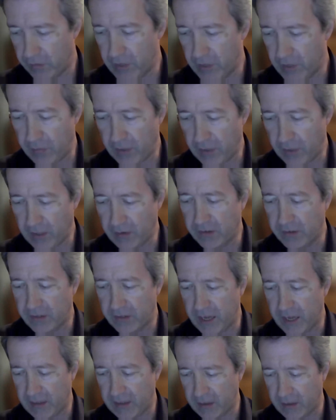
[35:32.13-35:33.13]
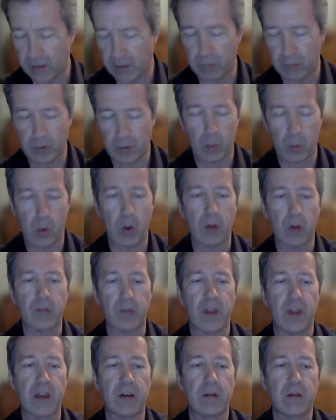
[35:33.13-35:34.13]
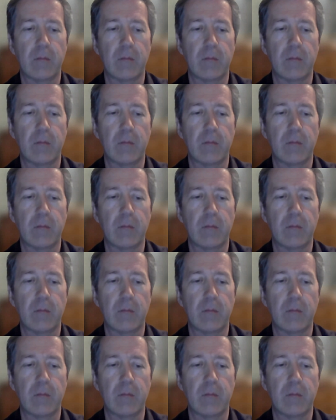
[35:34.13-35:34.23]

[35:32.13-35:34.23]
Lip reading: nothing in the standard that requires that.